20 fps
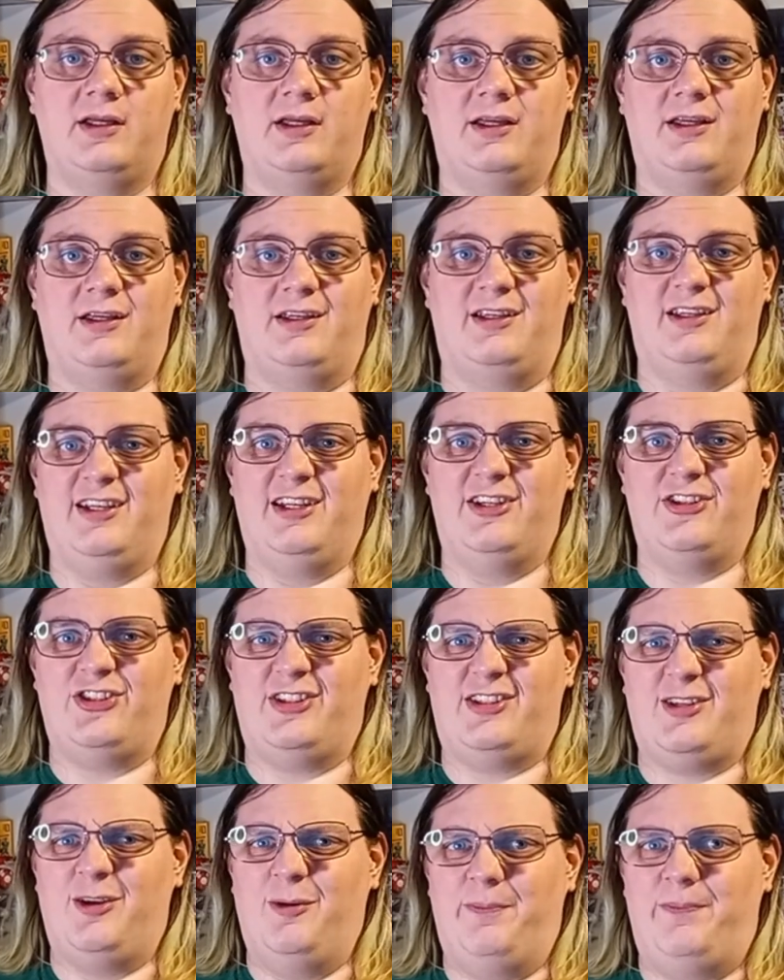he can
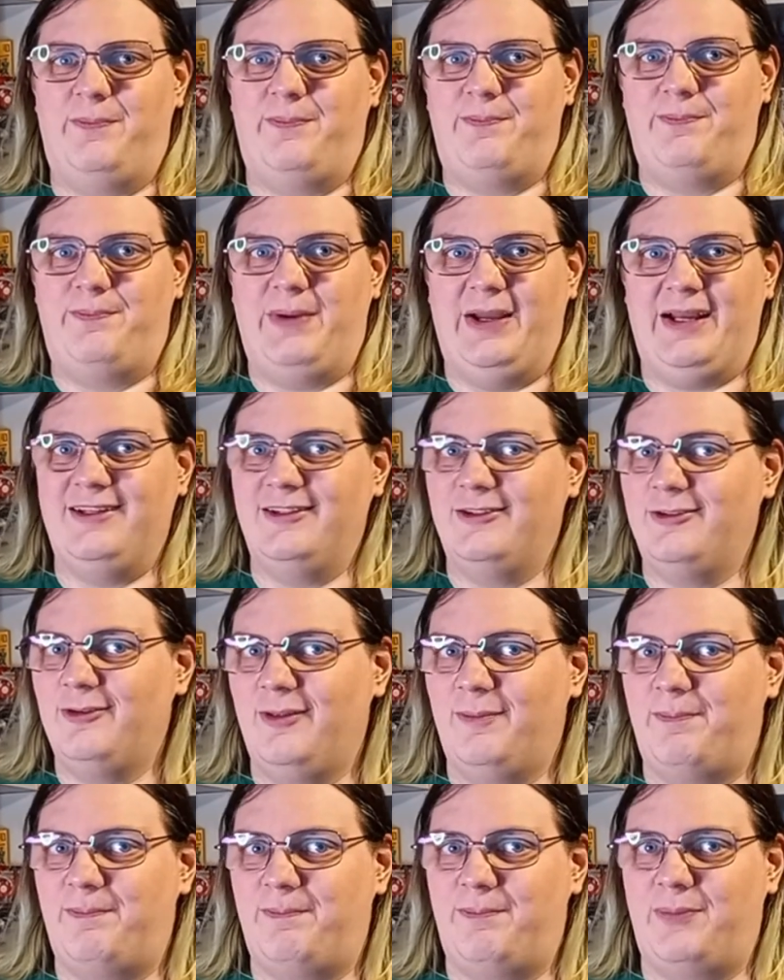just go back into
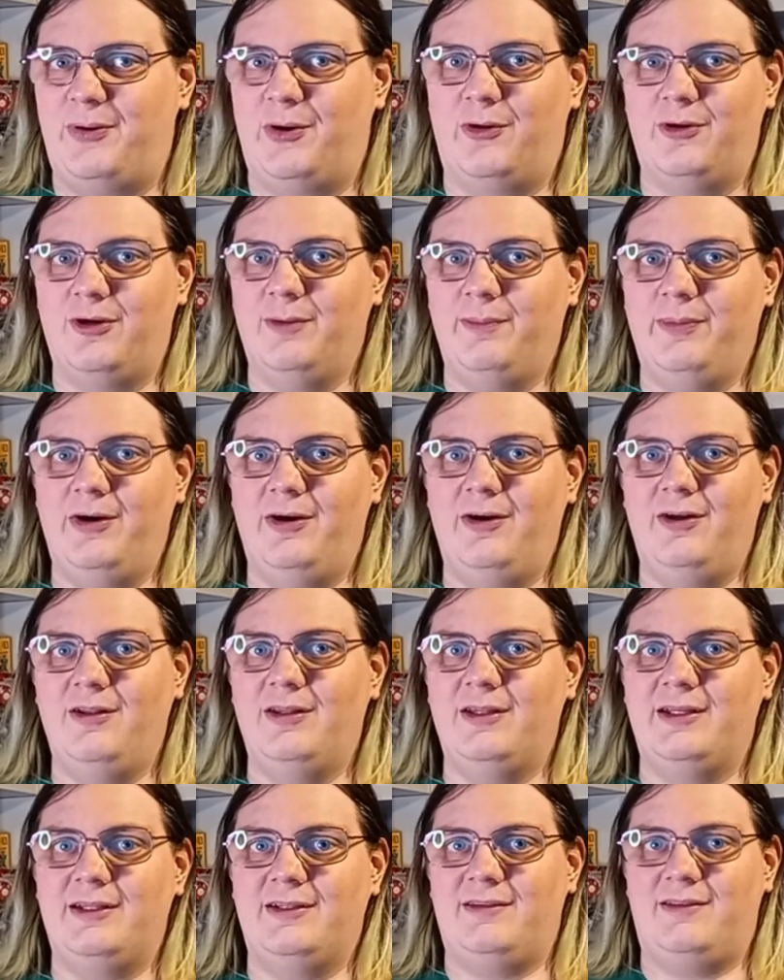the
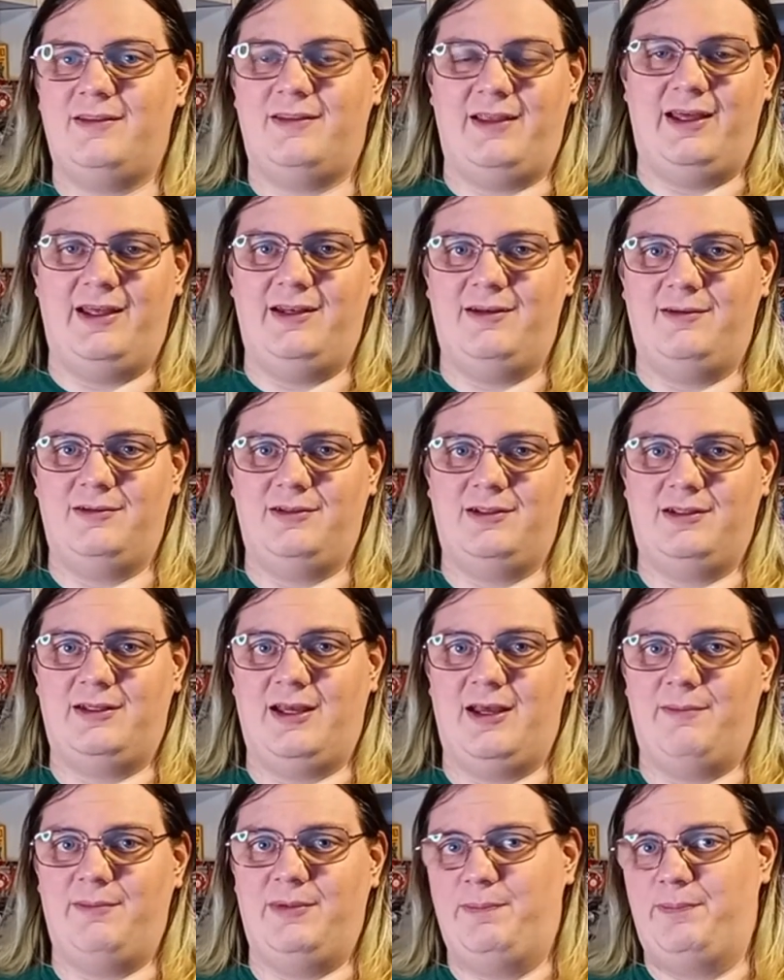Pokeball and then
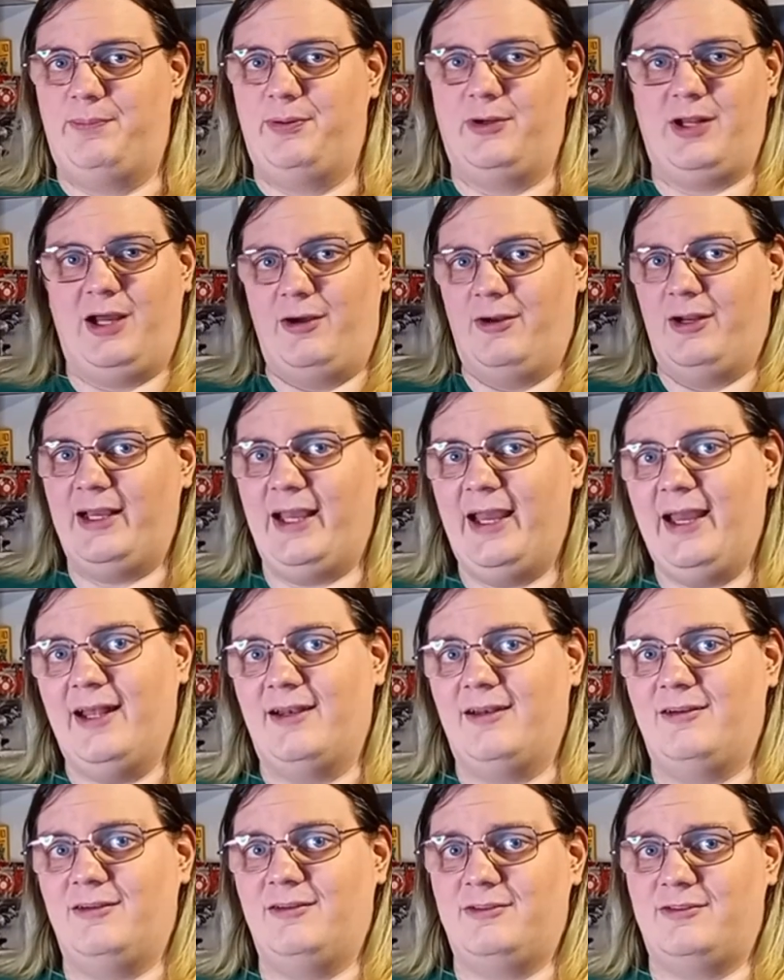can be put out
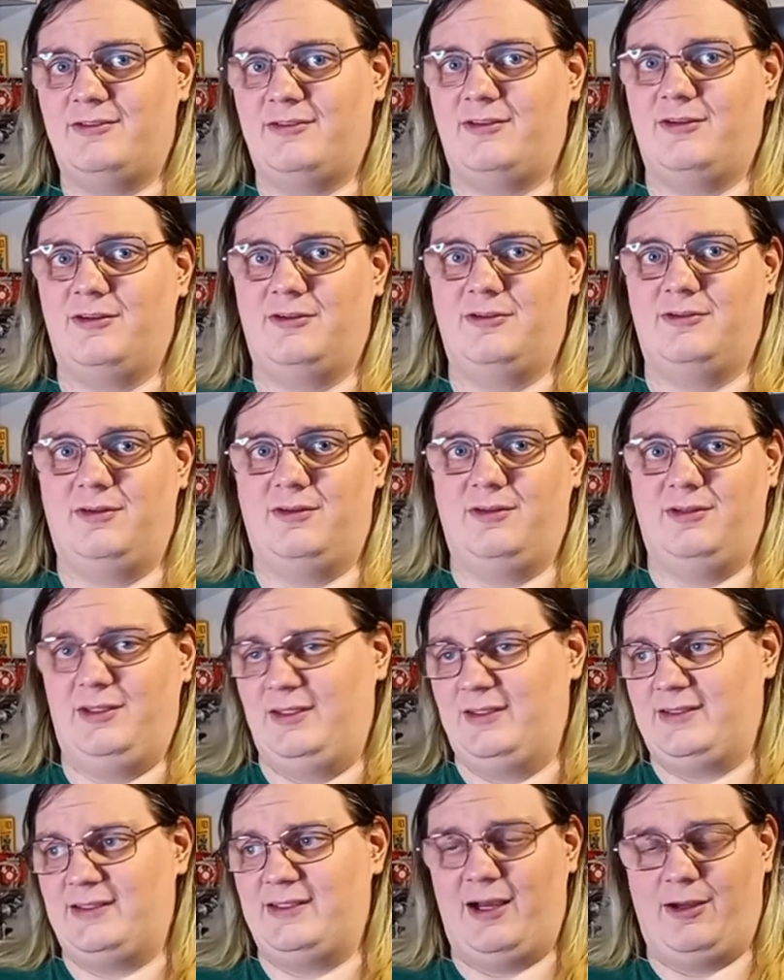again, so
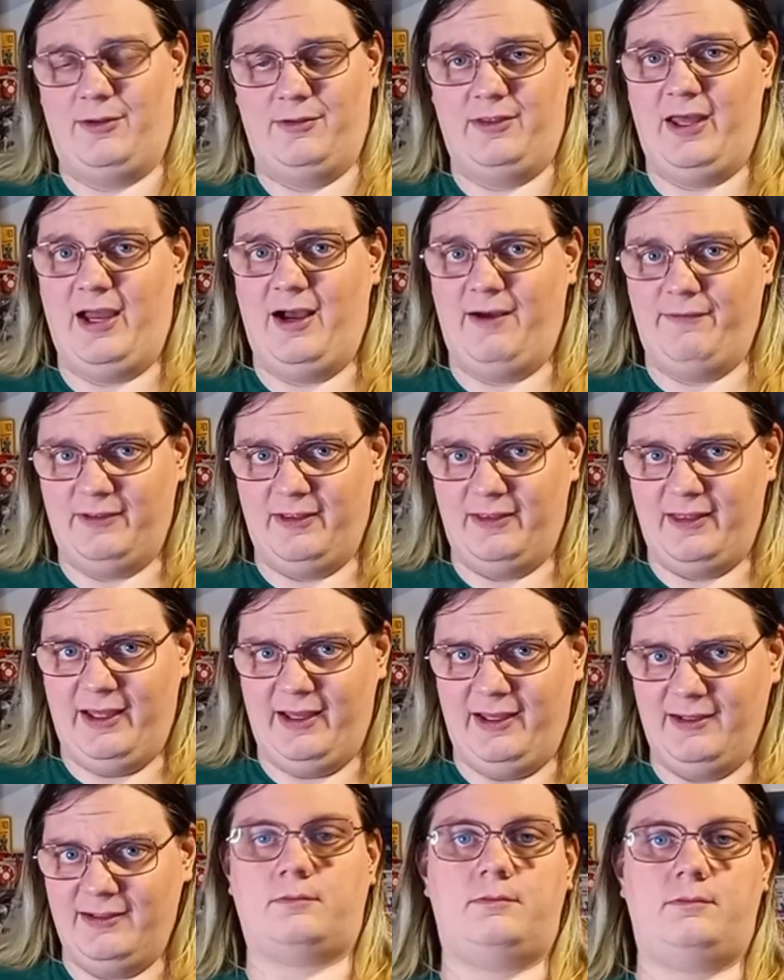he's down there after
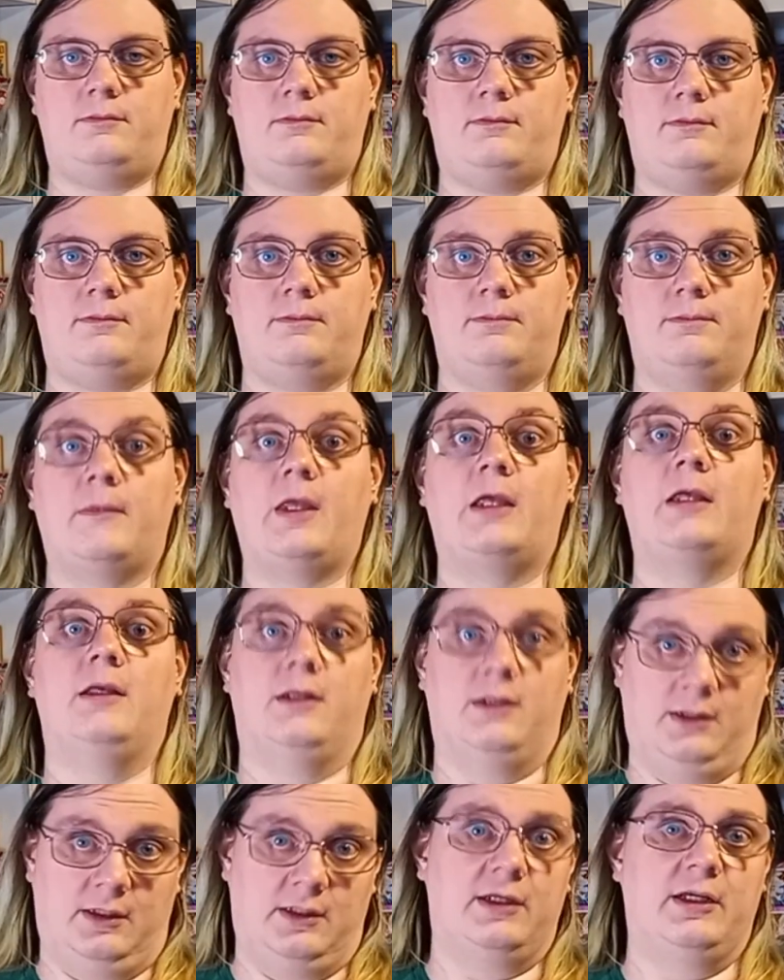that.
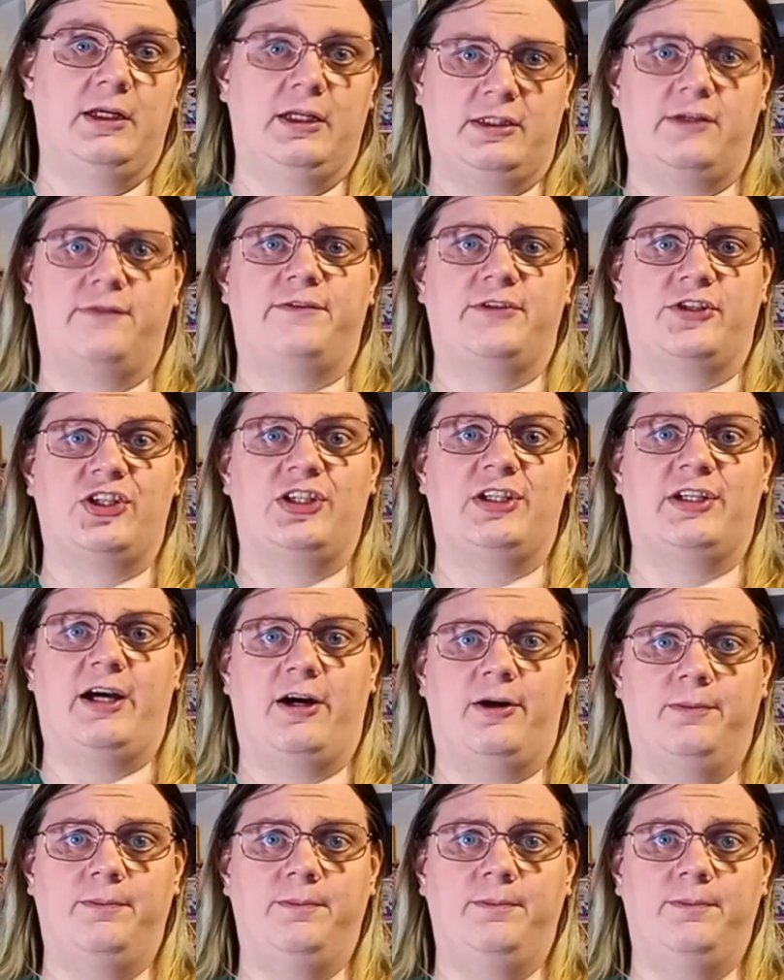It's official now.